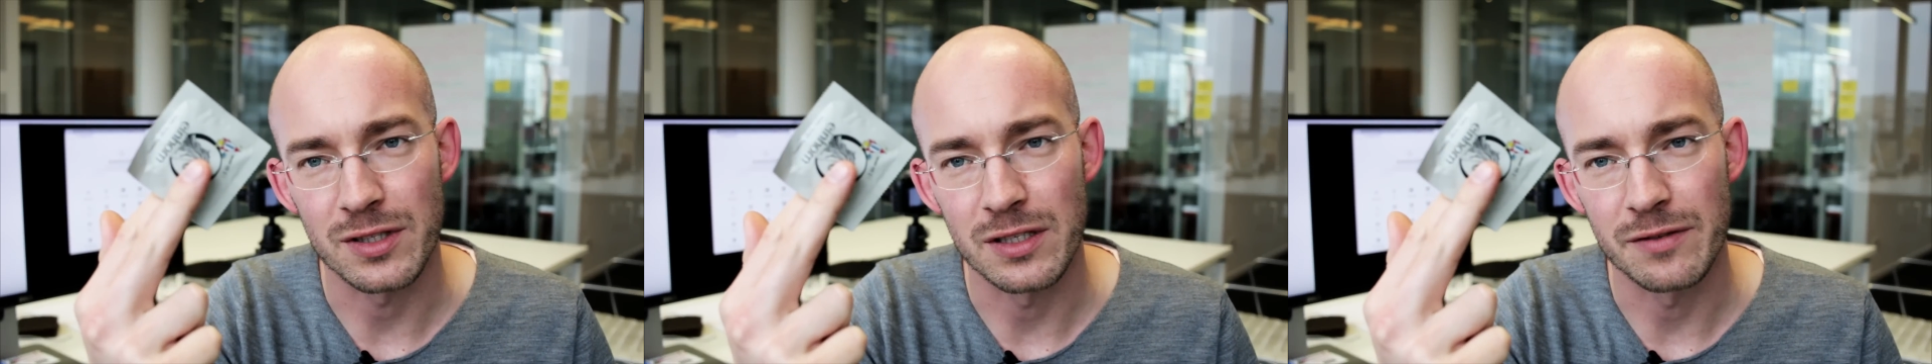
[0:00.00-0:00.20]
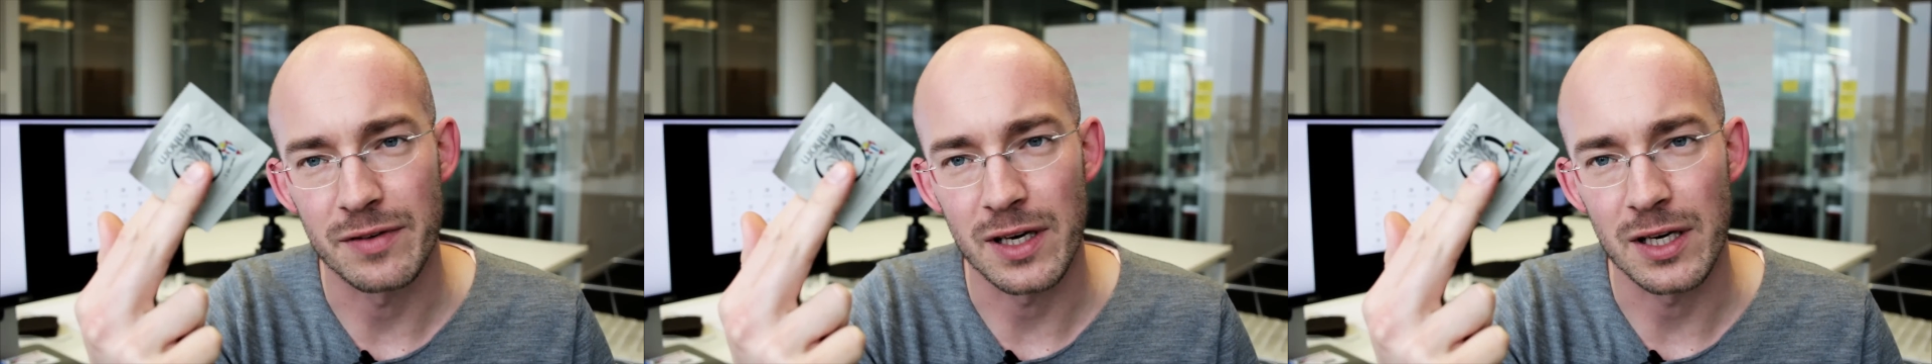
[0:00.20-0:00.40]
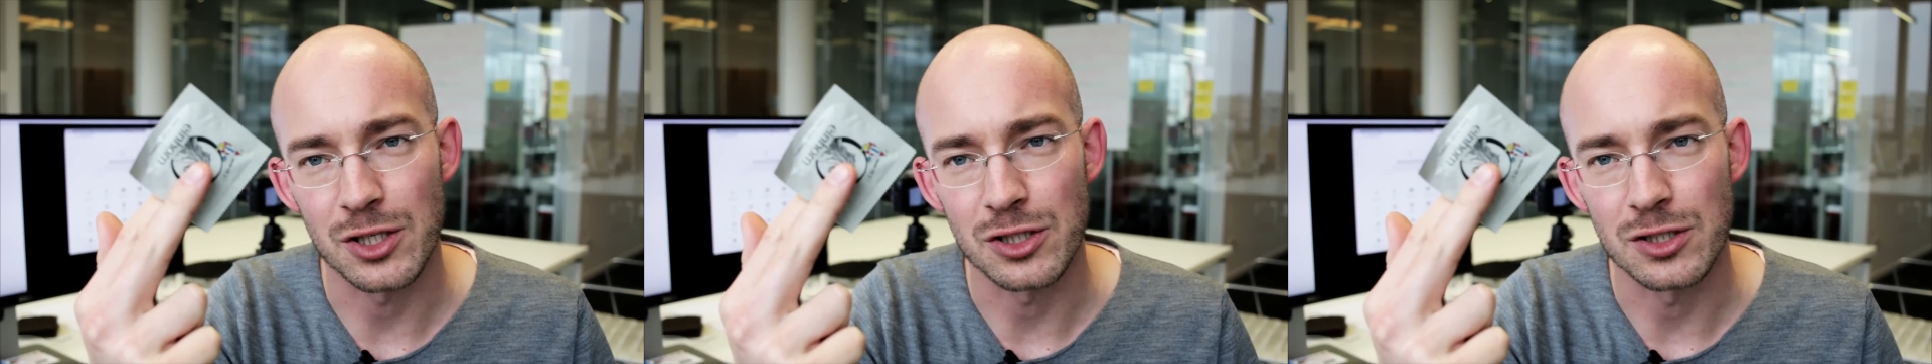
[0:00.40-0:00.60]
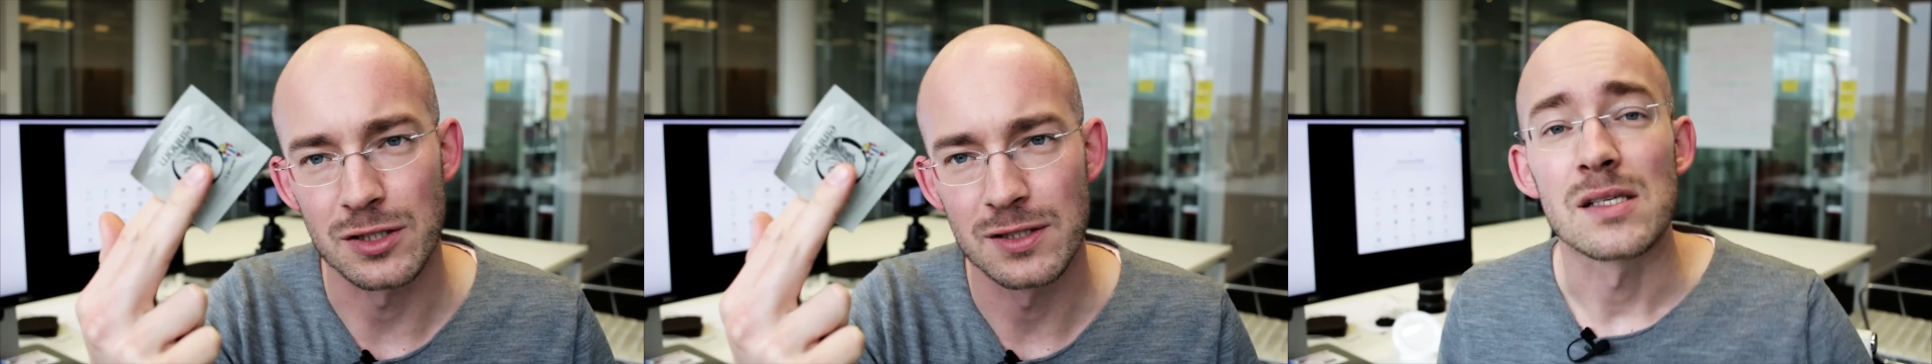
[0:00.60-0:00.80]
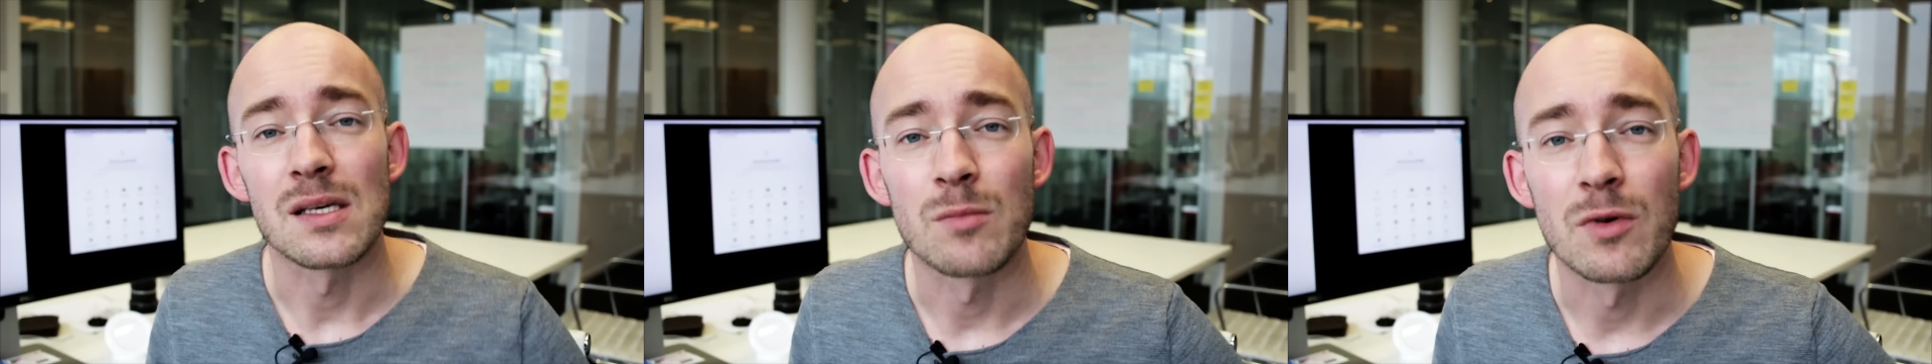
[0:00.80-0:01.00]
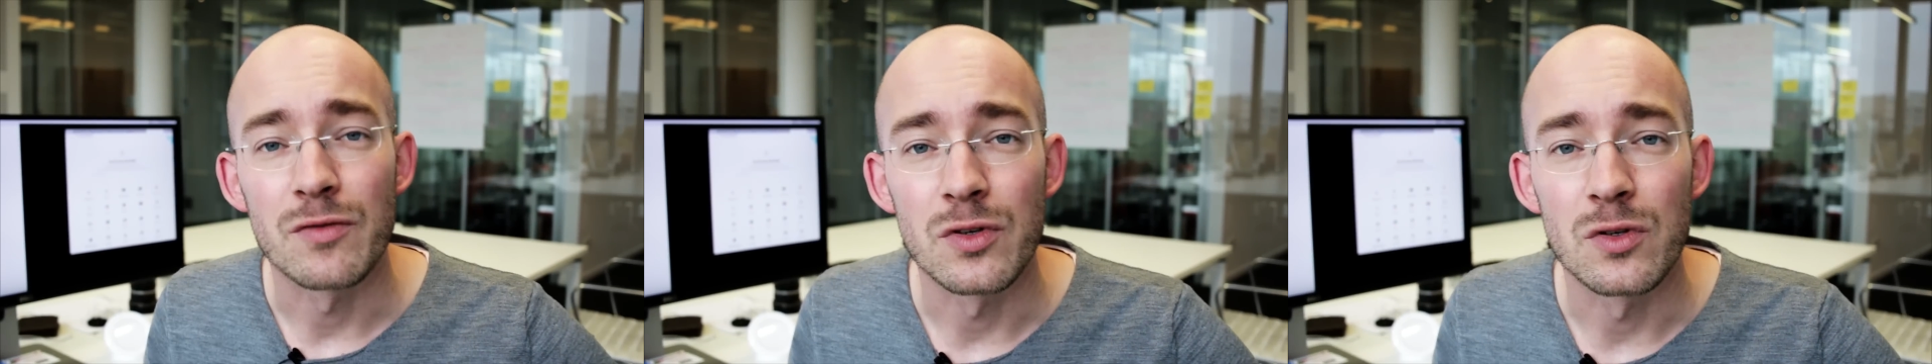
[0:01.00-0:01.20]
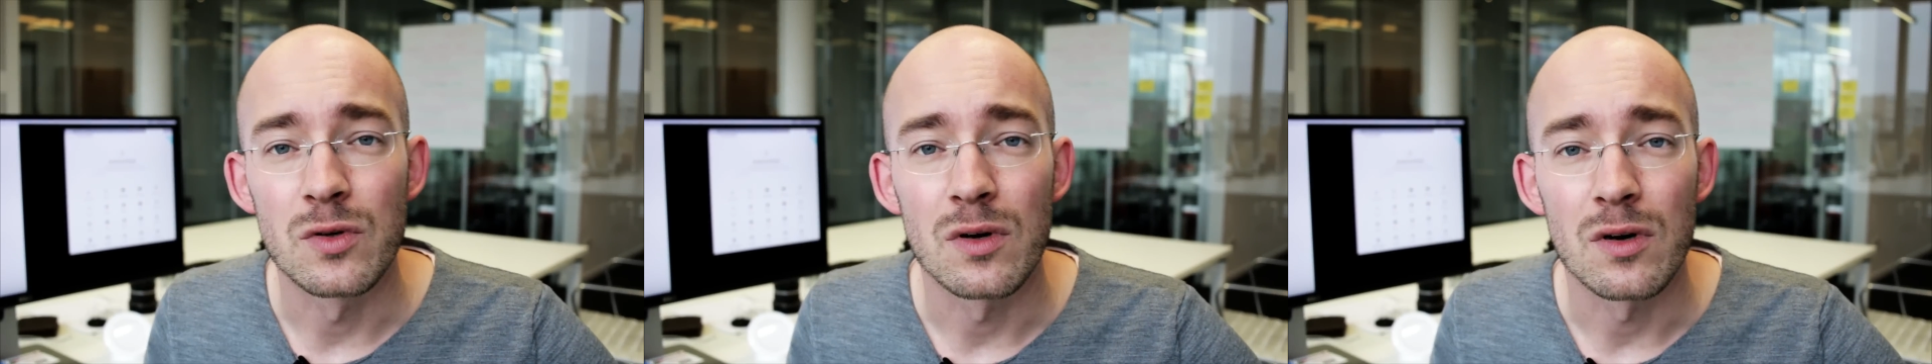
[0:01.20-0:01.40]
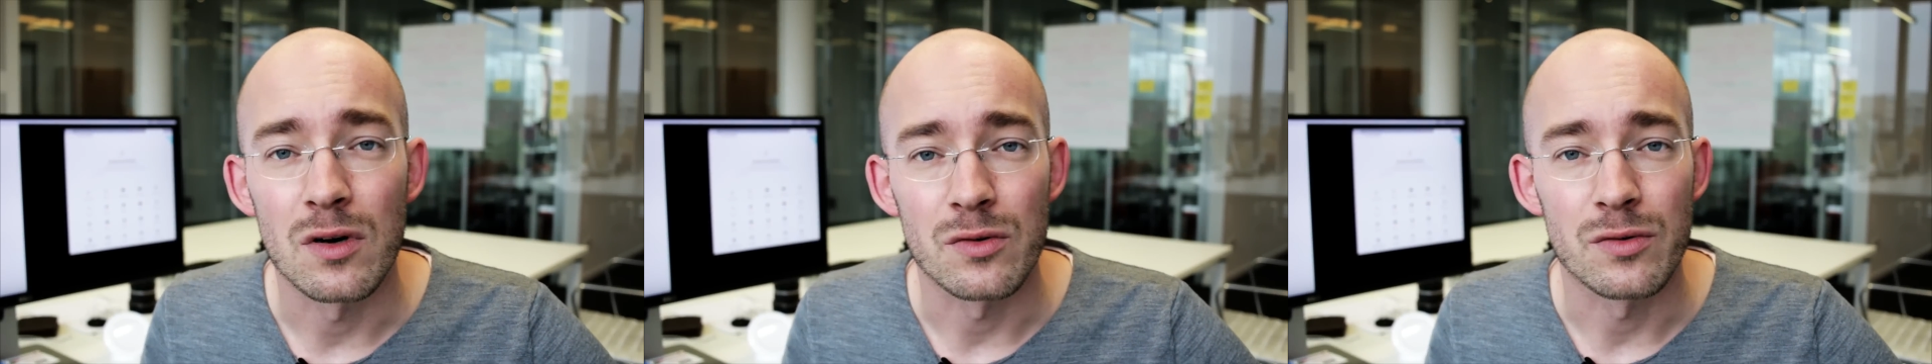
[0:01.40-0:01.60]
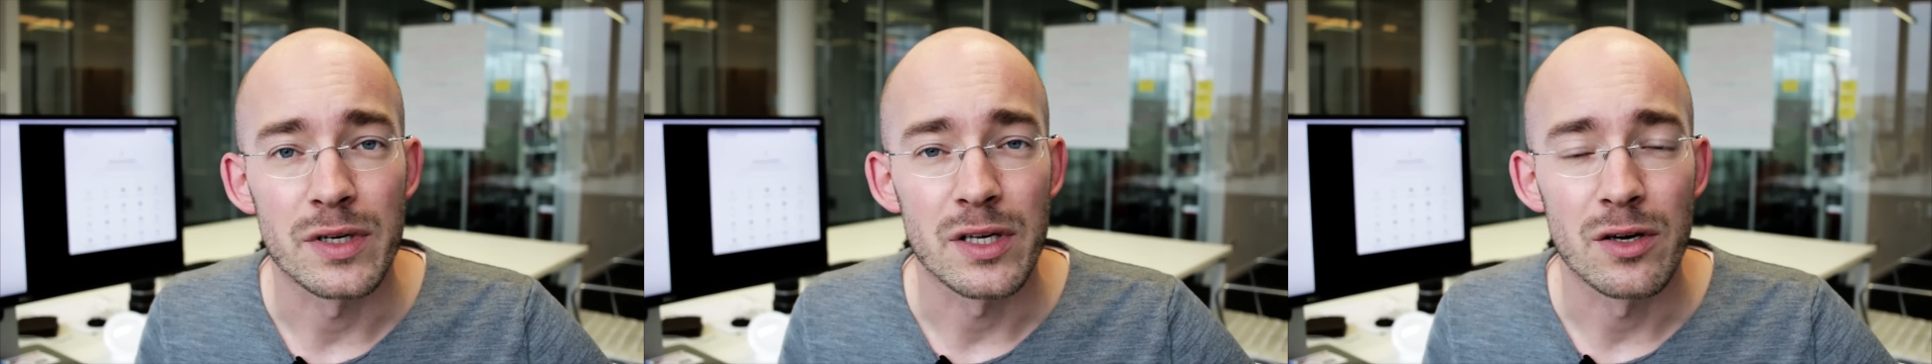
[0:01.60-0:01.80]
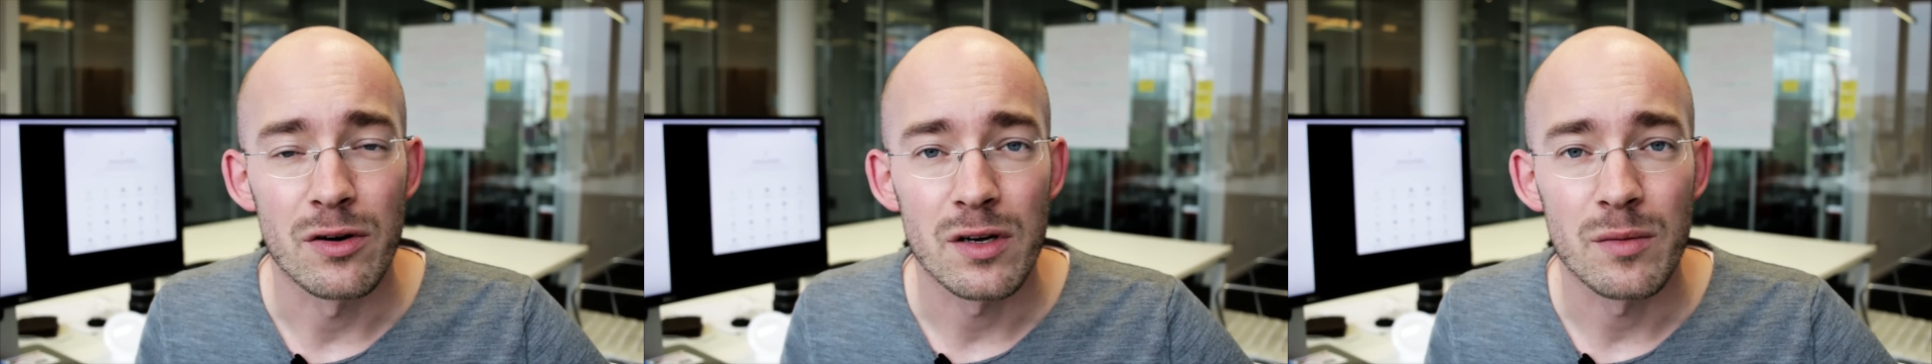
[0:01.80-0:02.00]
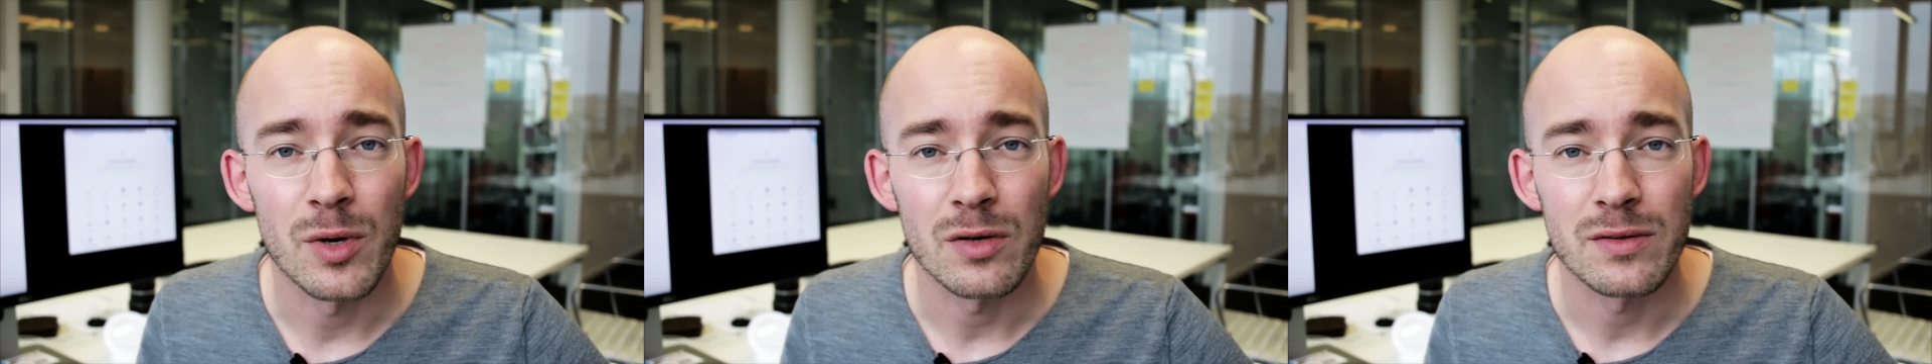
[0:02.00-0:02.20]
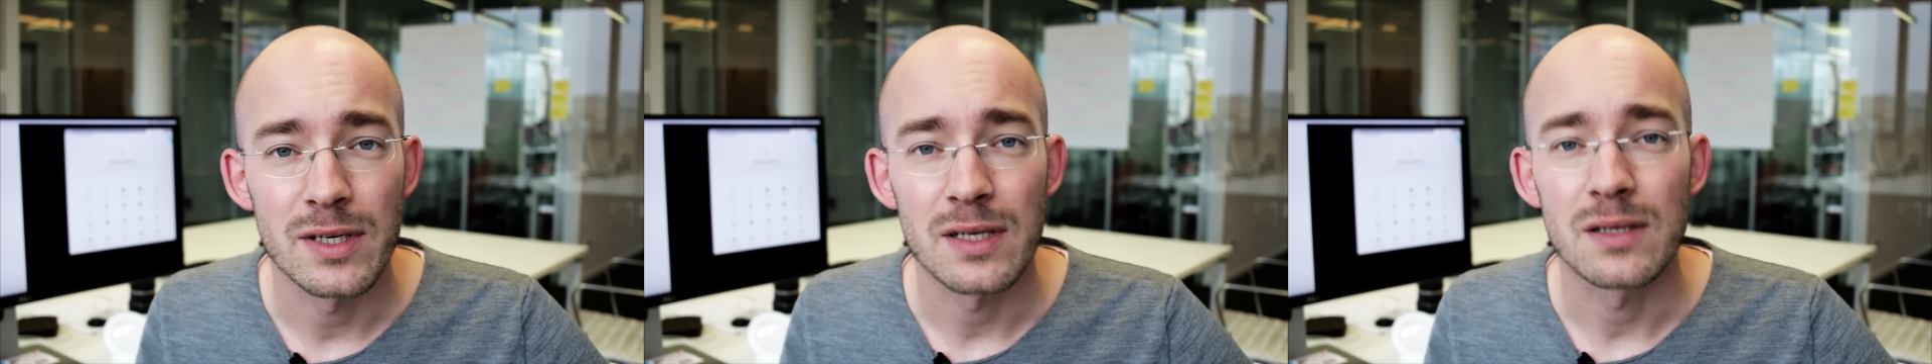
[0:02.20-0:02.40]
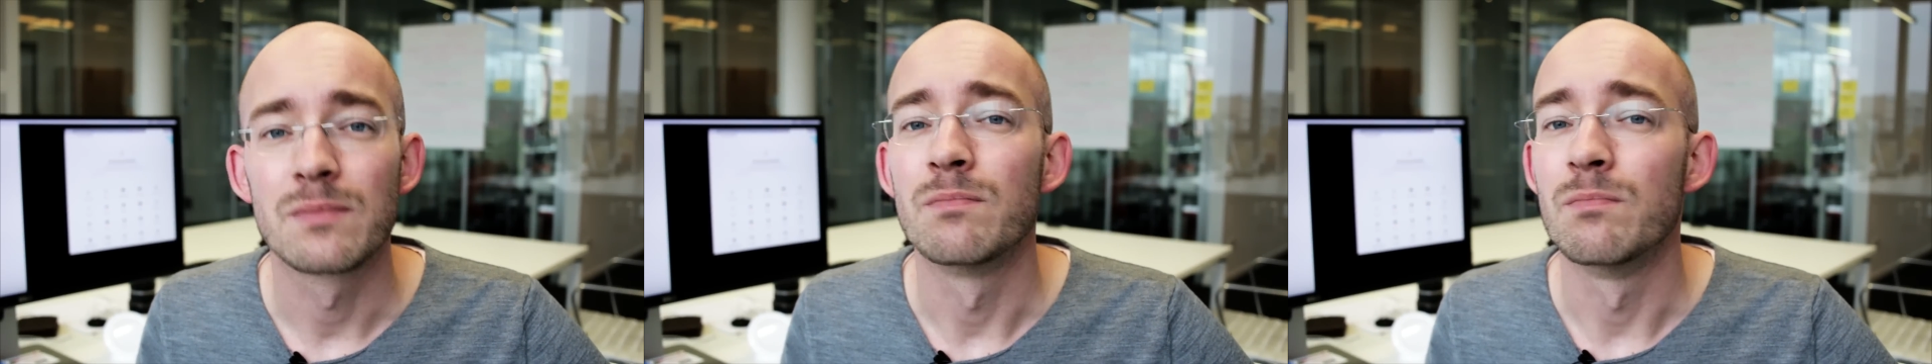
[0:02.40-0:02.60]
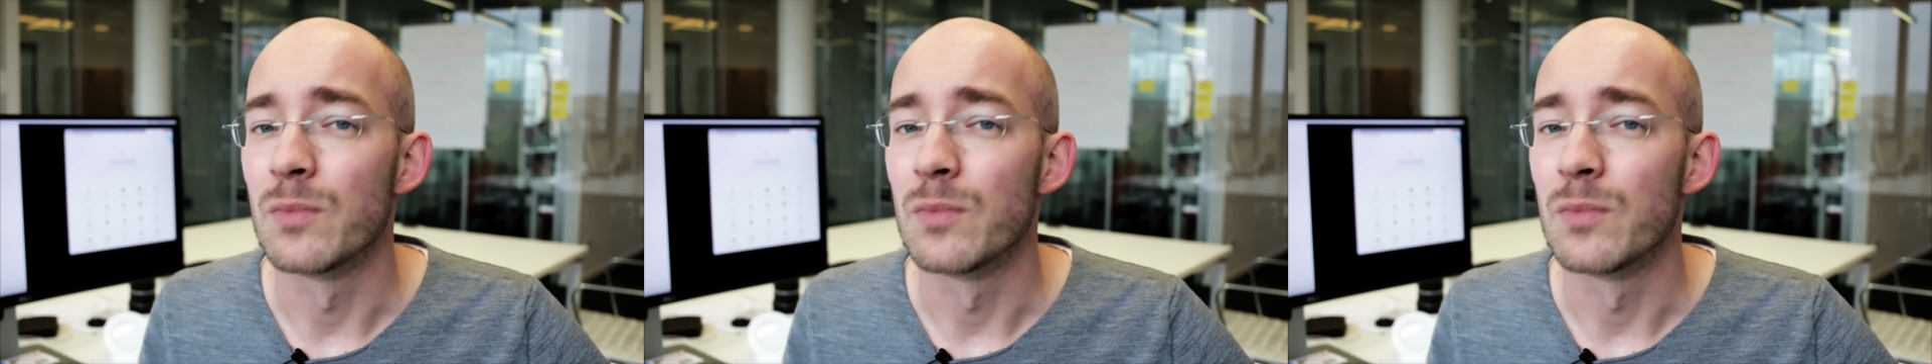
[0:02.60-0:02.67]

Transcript: authentication. Some of you already heard about that.